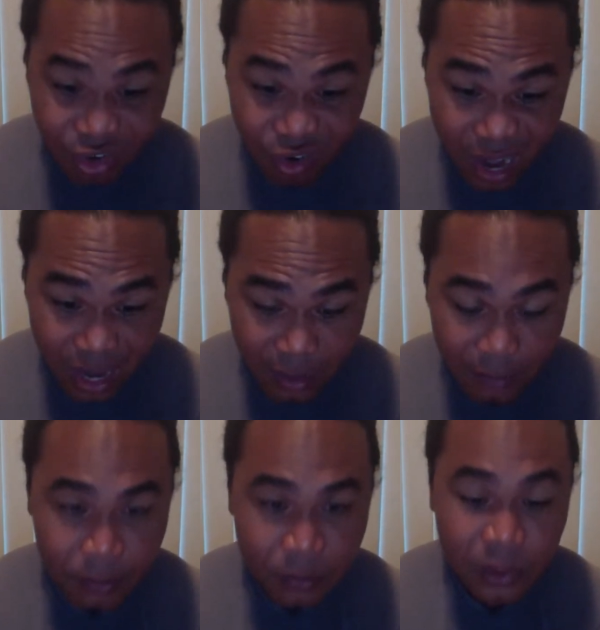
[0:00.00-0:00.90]
gray.
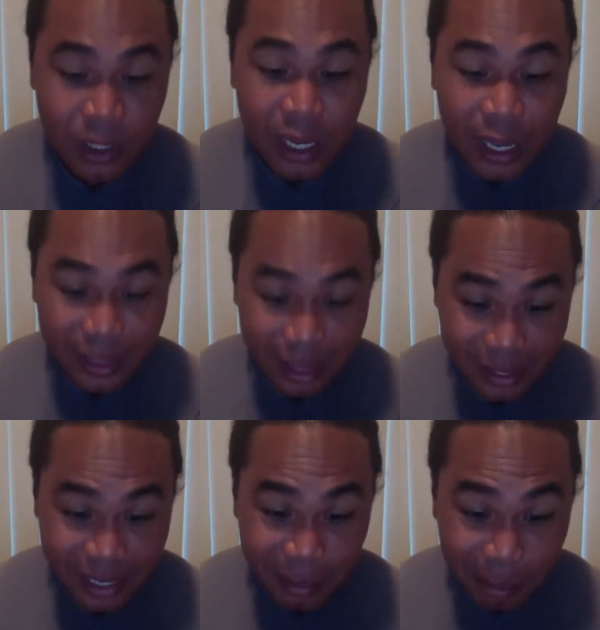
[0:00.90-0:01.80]

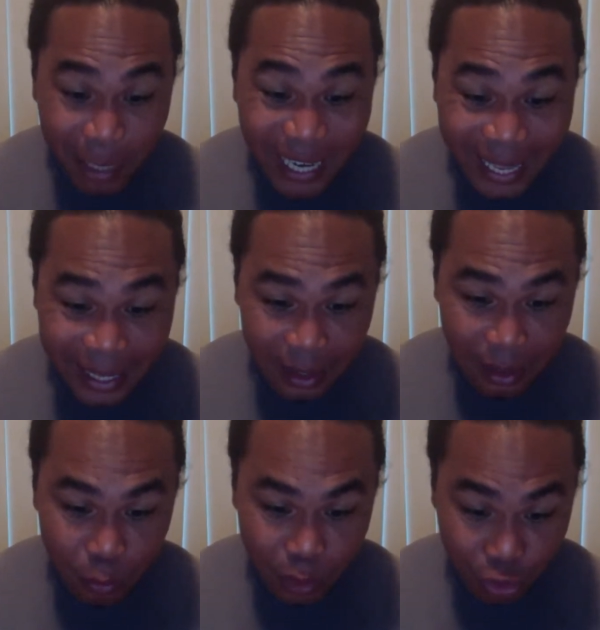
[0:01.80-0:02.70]
This can
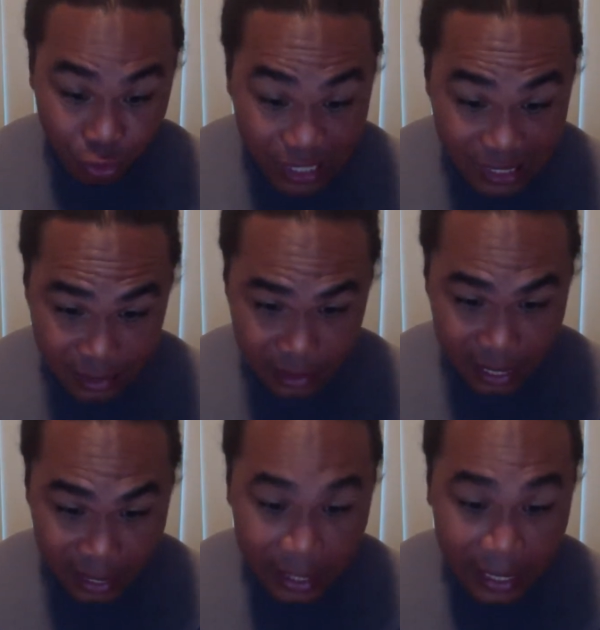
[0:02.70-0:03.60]
blend with trees
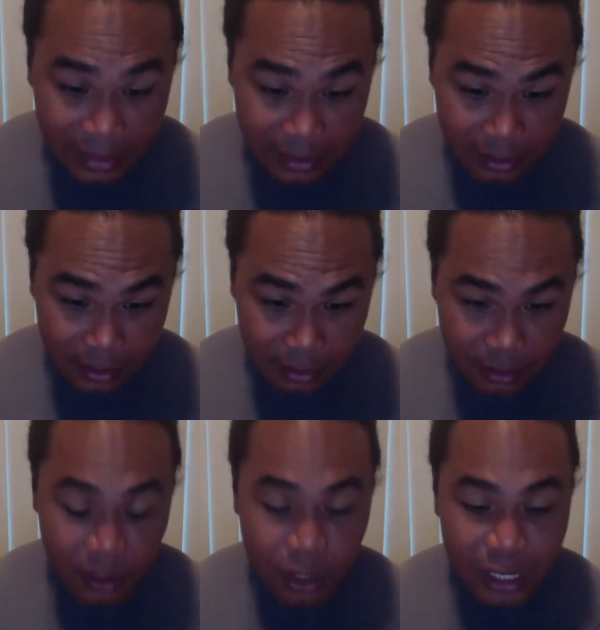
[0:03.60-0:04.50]
at night.
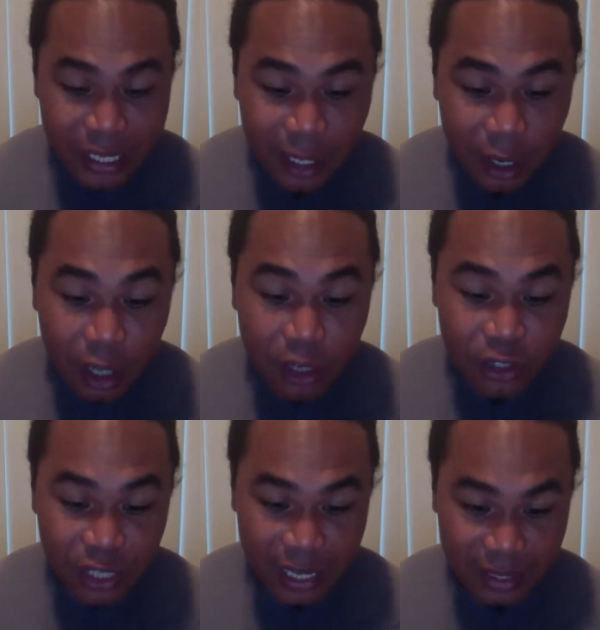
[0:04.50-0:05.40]
You need
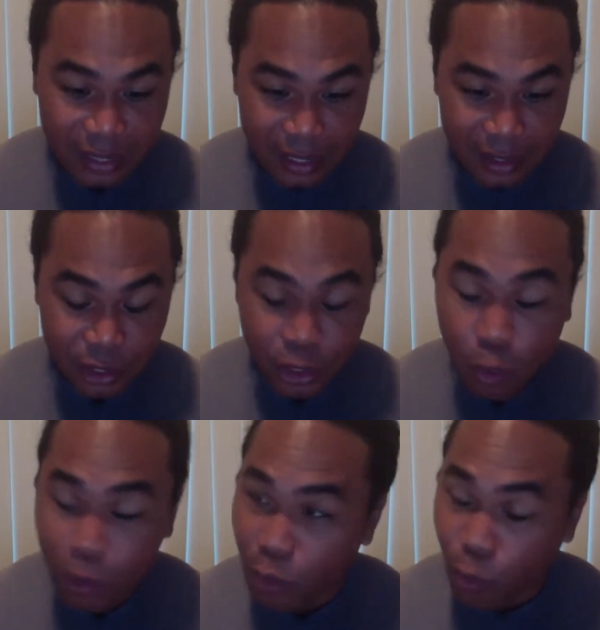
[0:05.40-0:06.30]
colors like this. You
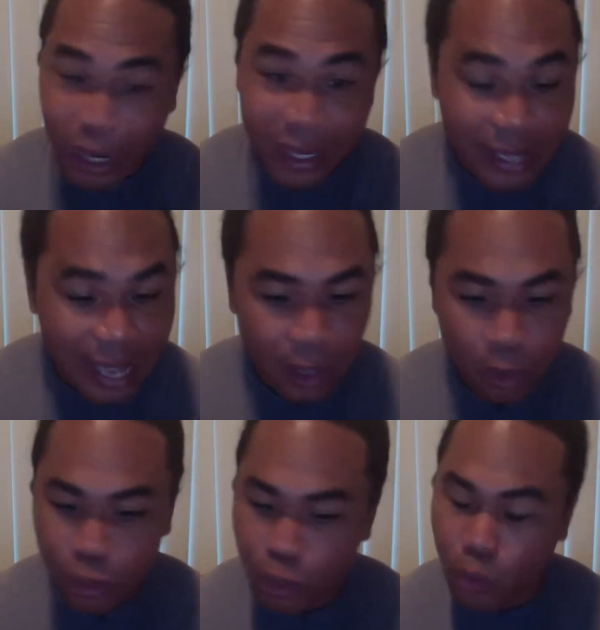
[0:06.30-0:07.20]
don't want to wear
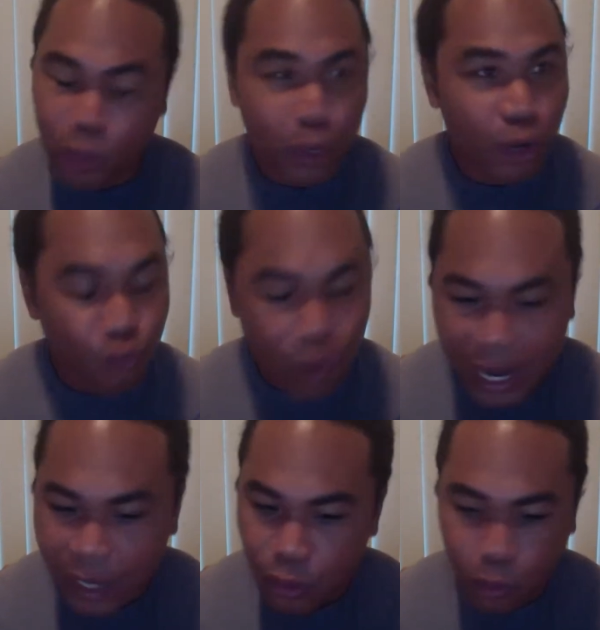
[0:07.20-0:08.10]
yellow. You don't want to wear
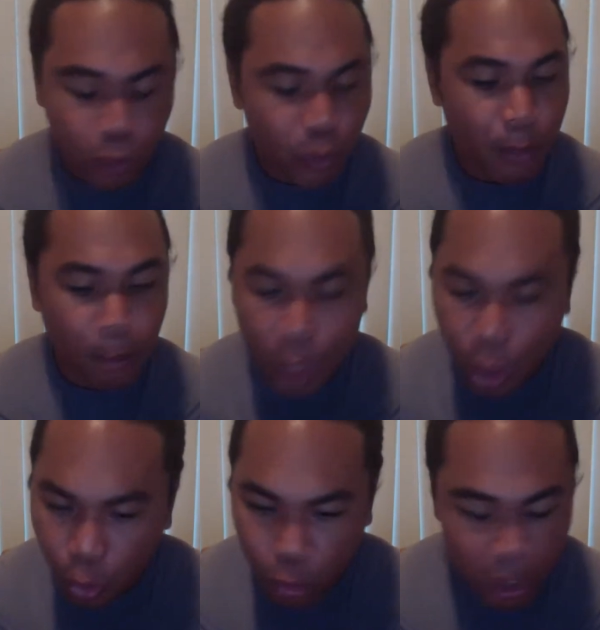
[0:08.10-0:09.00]
red. You don't want to wear
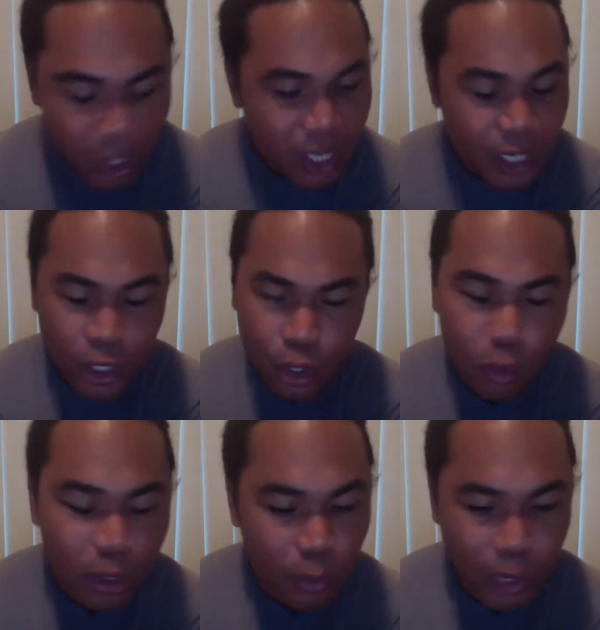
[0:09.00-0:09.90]
blue. You don't
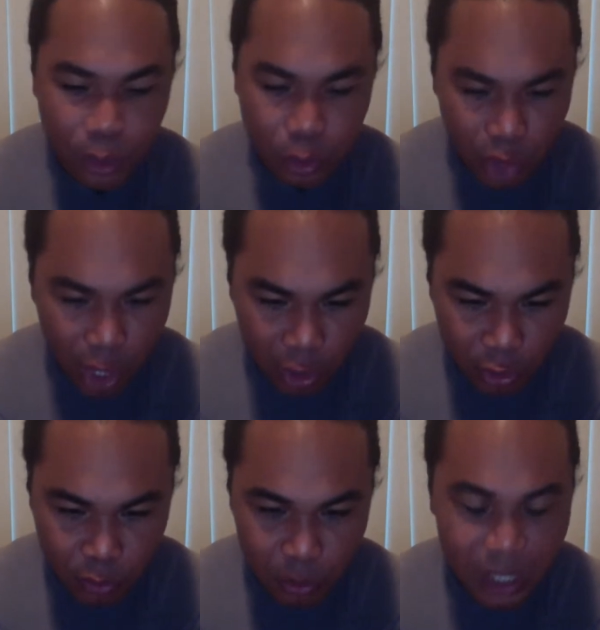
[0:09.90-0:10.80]
want to wear those
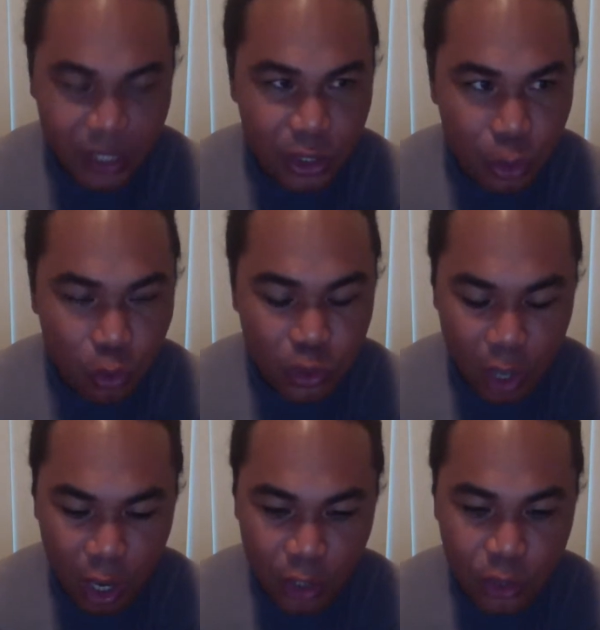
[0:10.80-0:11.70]
colors because those
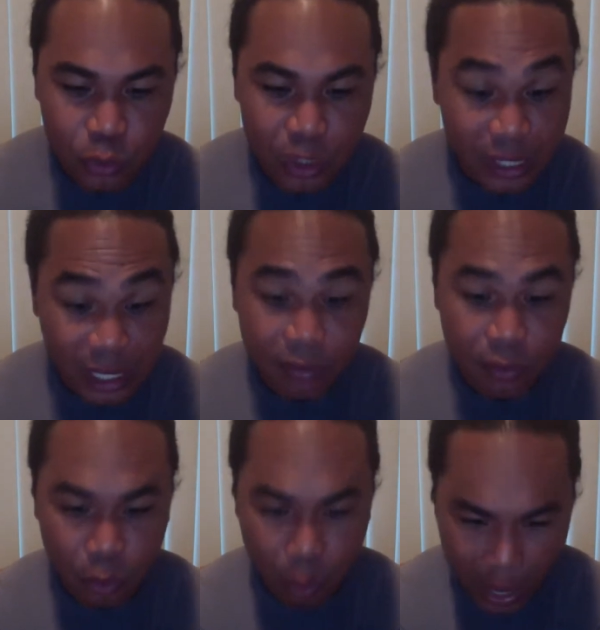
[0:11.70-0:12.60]
colors will give
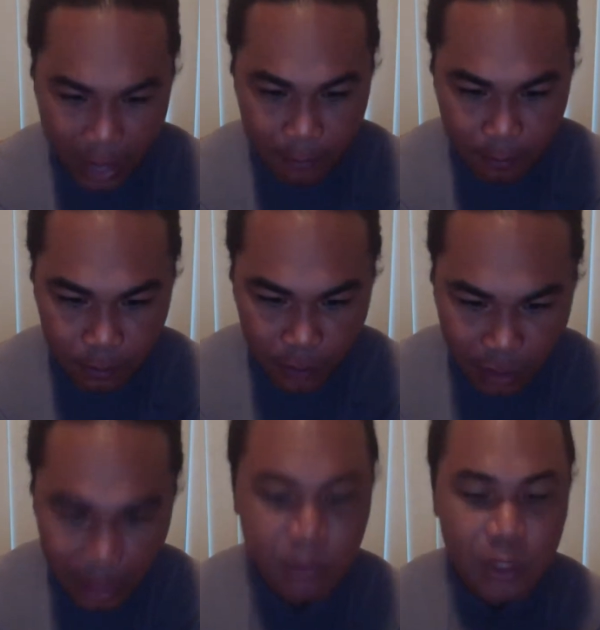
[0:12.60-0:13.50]
you away.
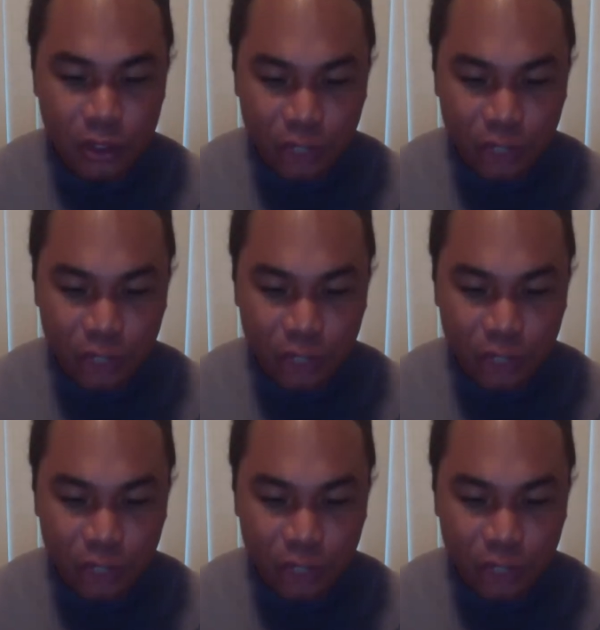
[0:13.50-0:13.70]
All right. So